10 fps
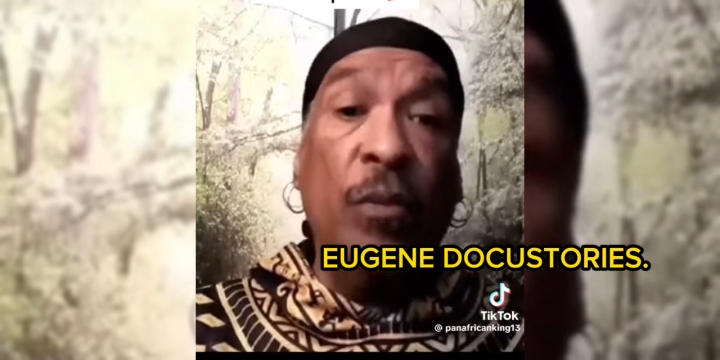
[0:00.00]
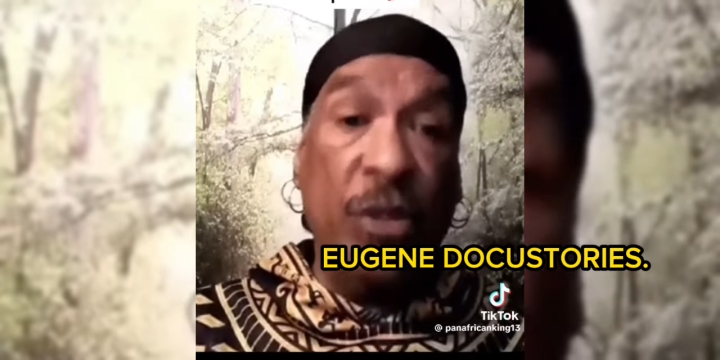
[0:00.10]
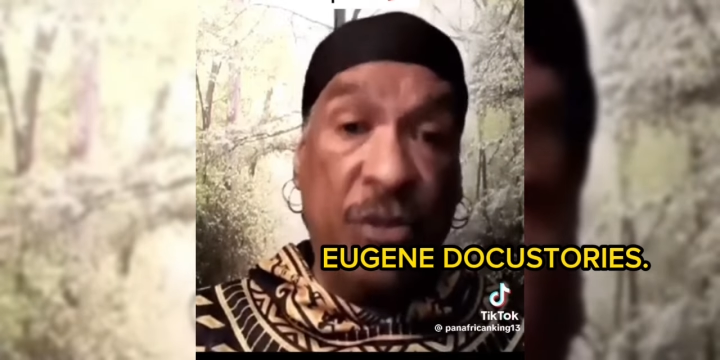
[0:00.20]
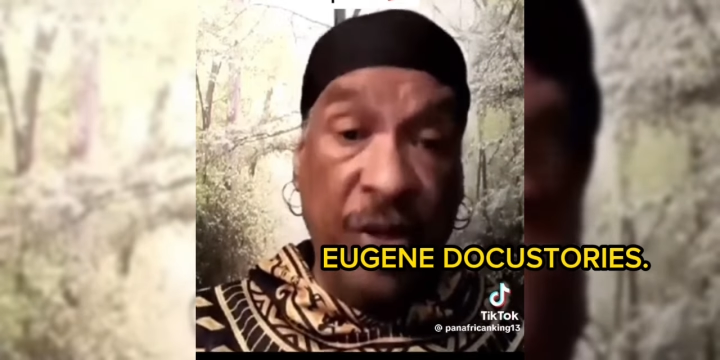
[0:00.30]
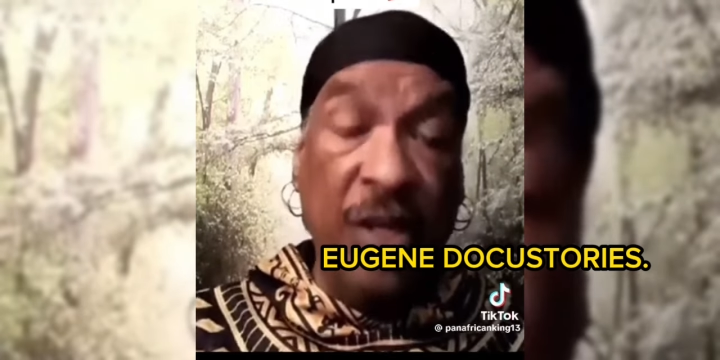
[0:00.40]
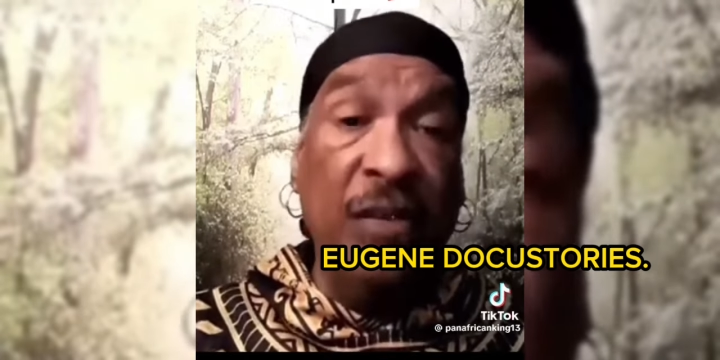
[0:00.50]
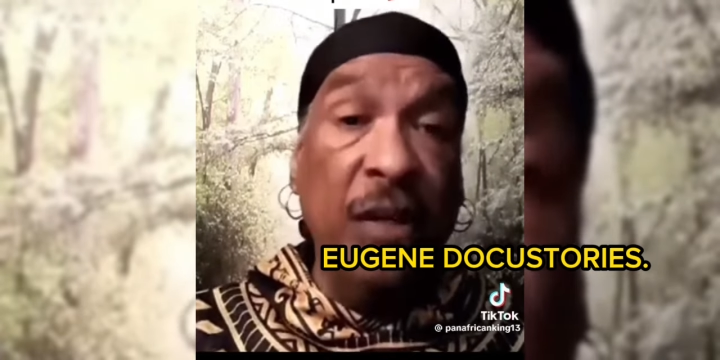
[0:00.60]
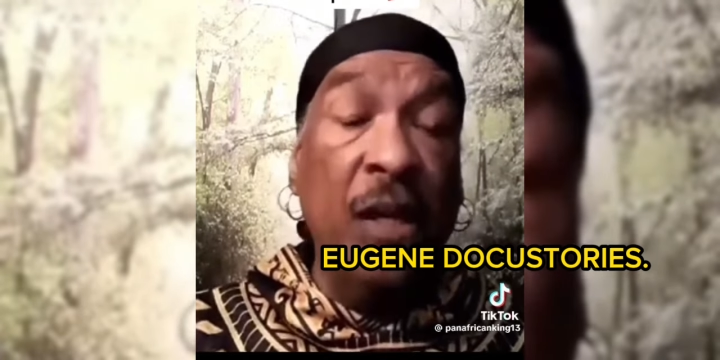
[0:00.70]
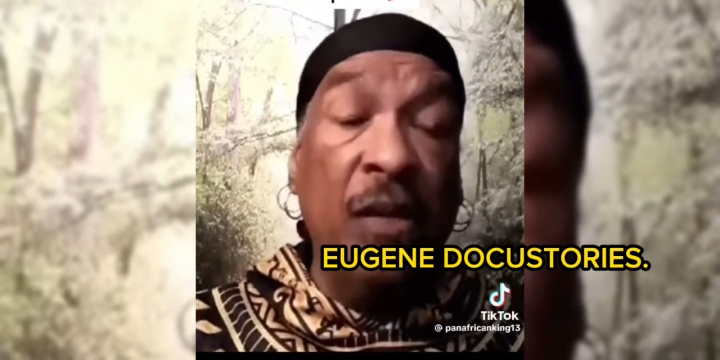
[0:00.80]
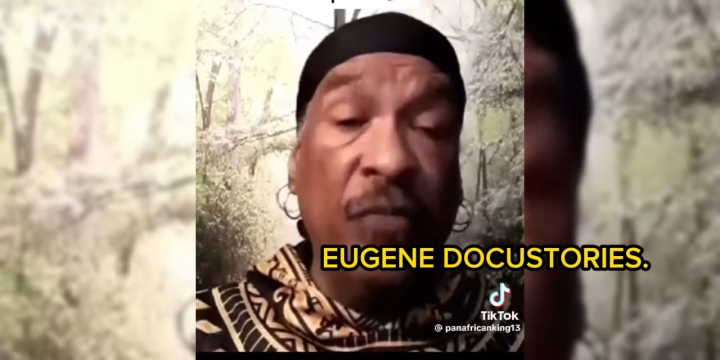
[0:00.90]
was
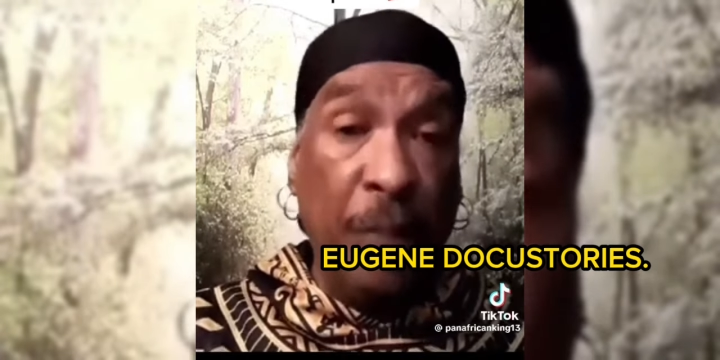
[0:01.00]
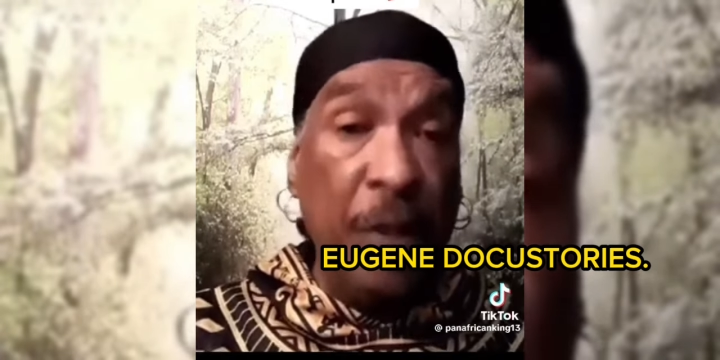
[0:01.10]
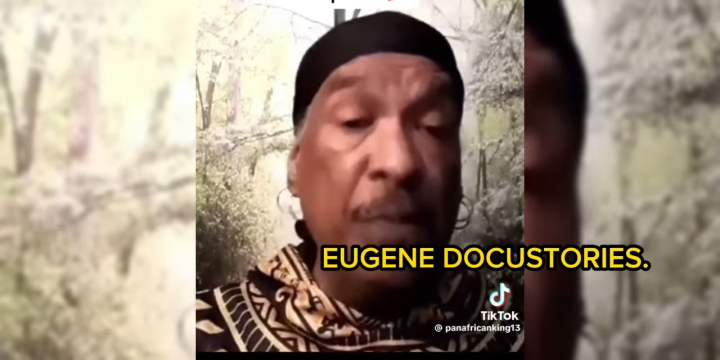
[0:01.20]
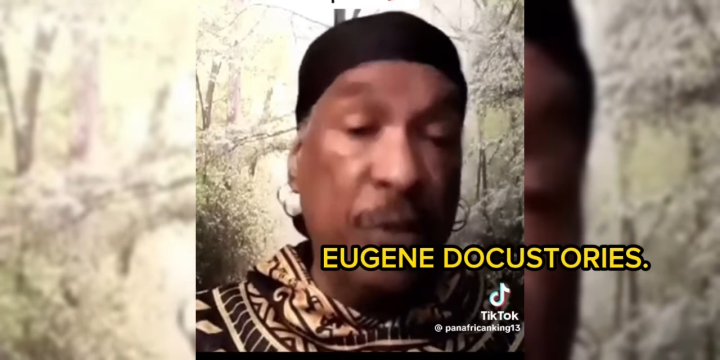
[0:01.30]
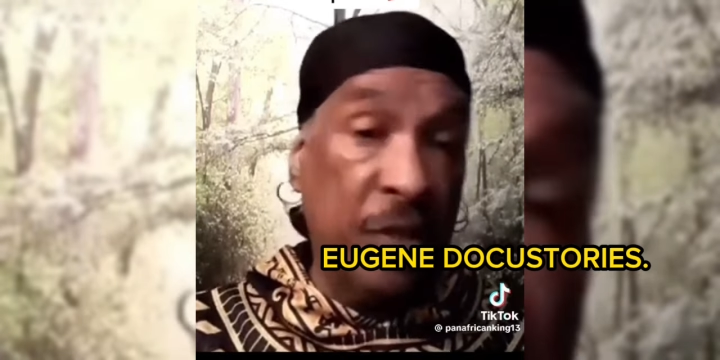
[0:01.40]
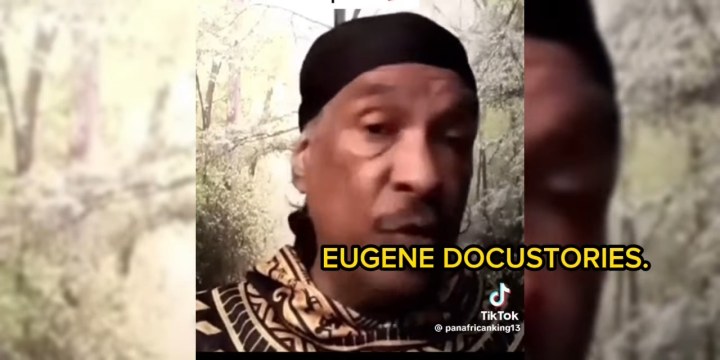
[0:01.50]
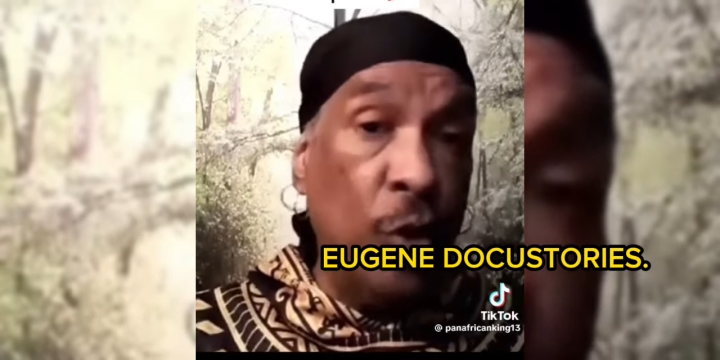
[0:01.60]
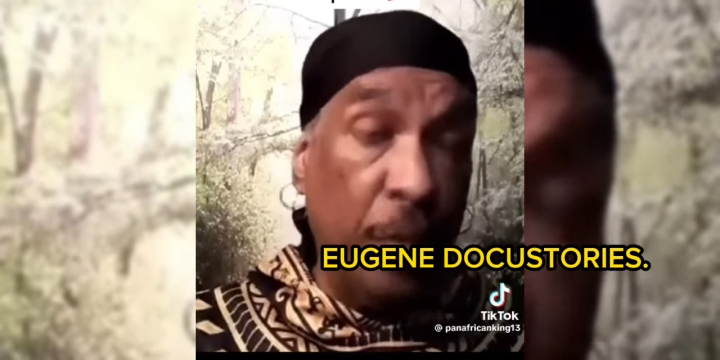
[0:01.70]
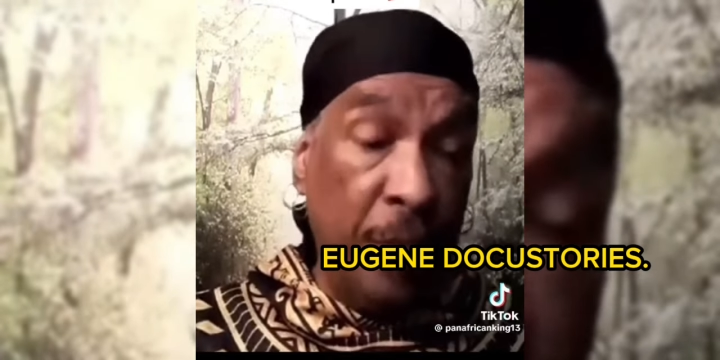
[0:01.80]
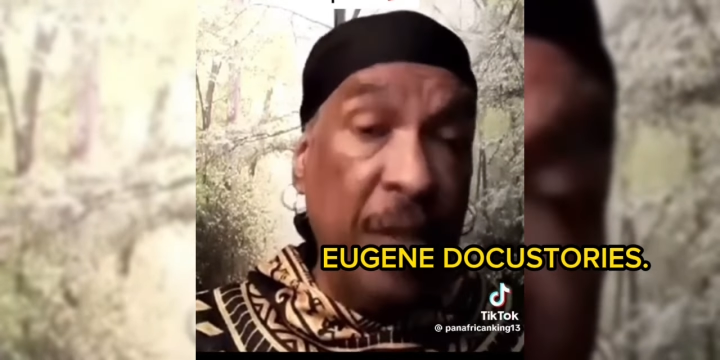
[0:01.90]
written for peoples of
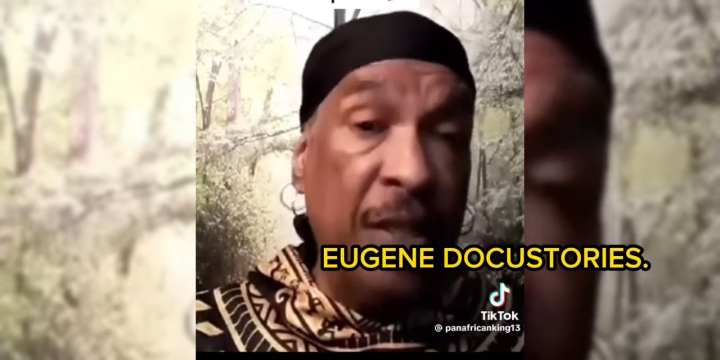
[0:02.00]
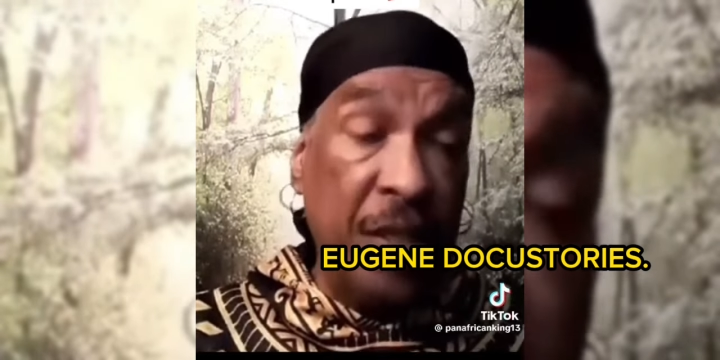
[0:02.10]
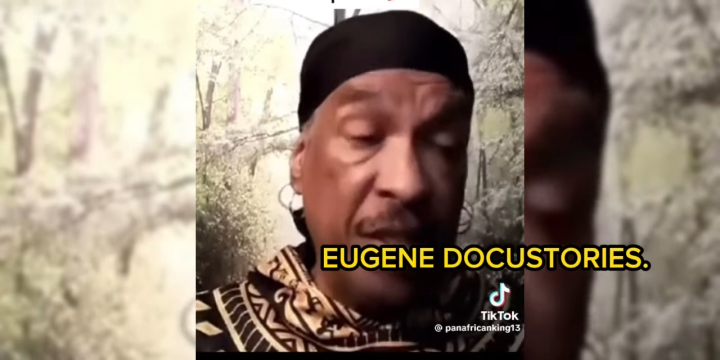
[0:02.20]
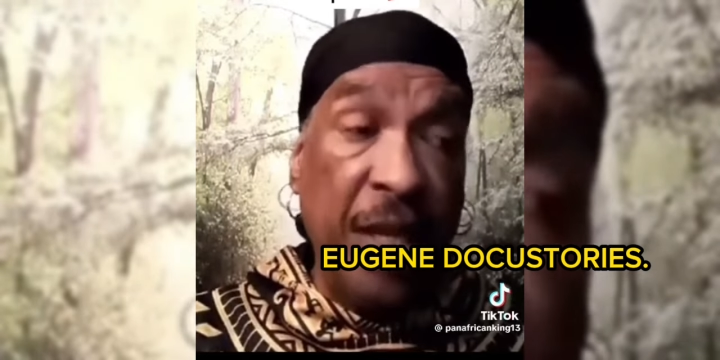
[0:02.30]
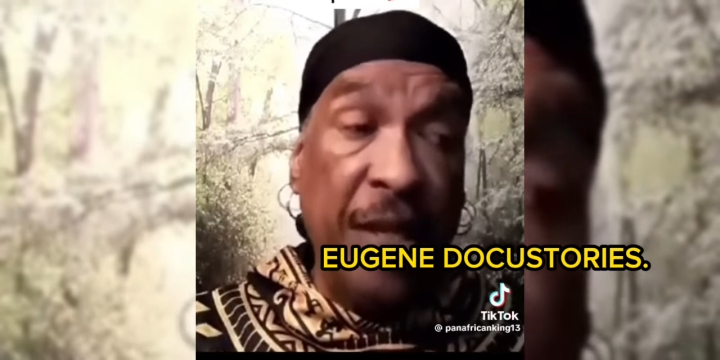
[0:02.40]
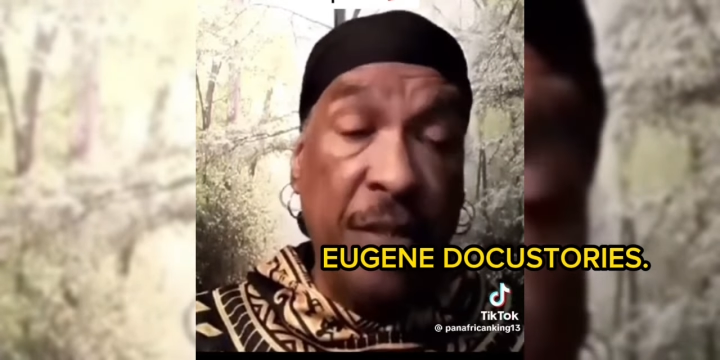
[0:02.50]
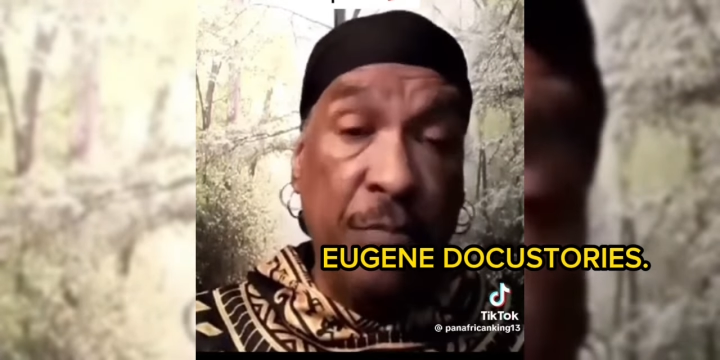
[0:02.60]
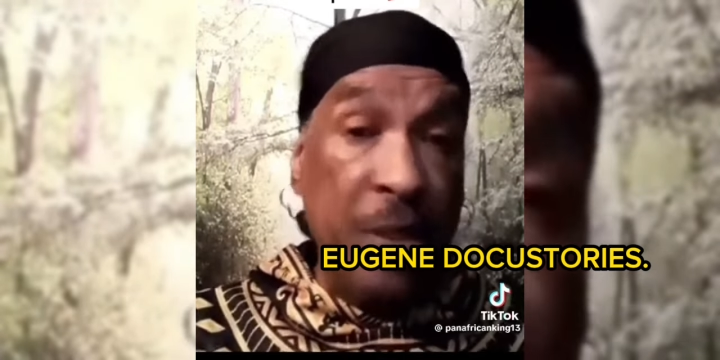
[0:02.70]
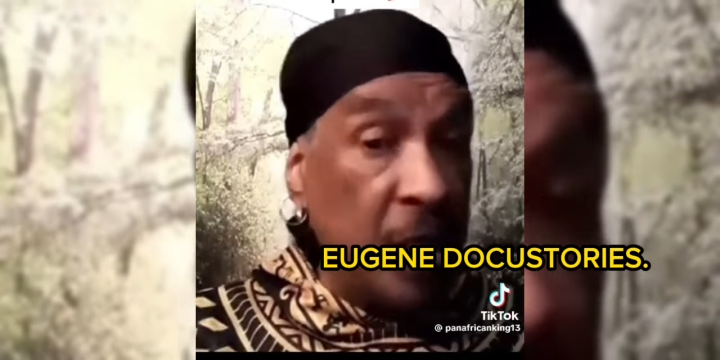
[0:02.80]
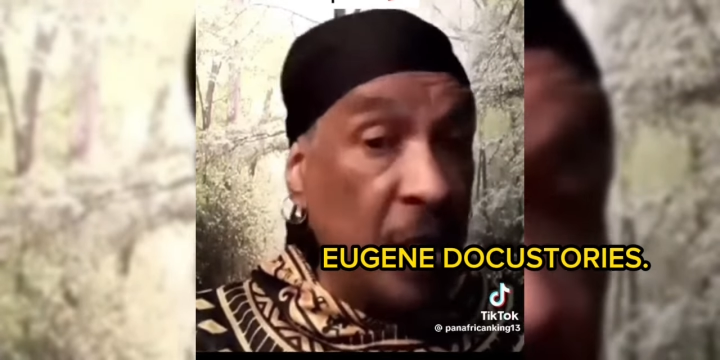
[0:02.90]
European descent,
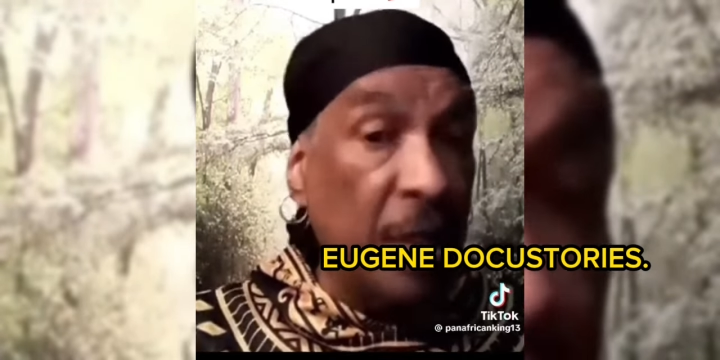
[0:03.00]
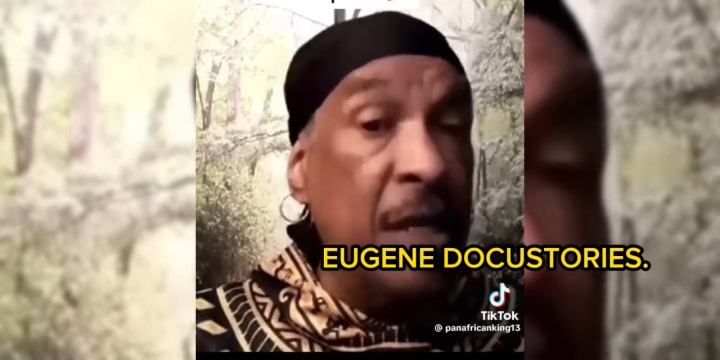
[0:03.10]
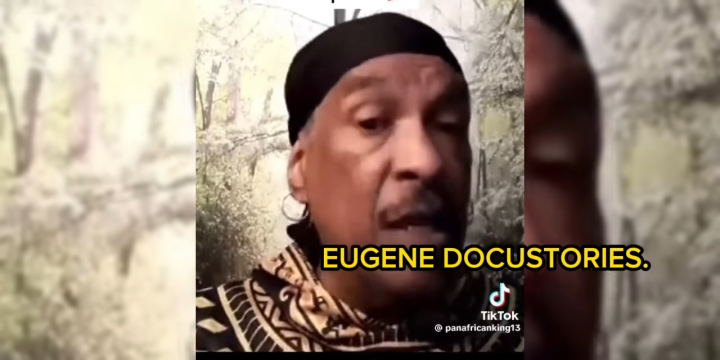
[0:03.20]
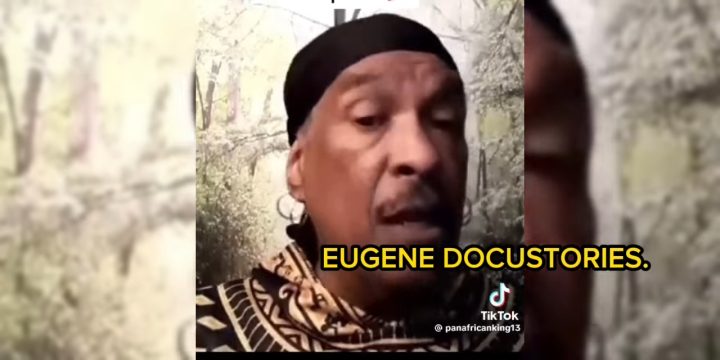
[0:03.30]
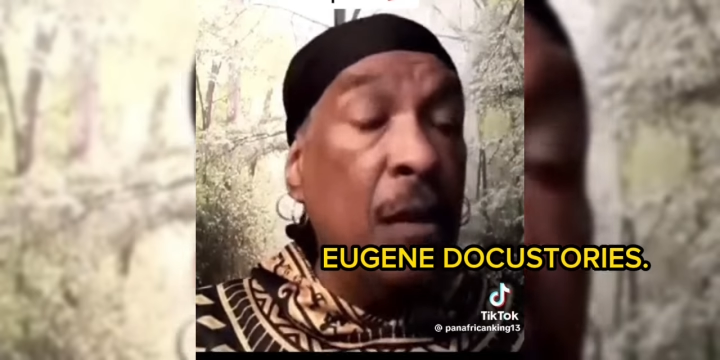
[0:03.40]
particularly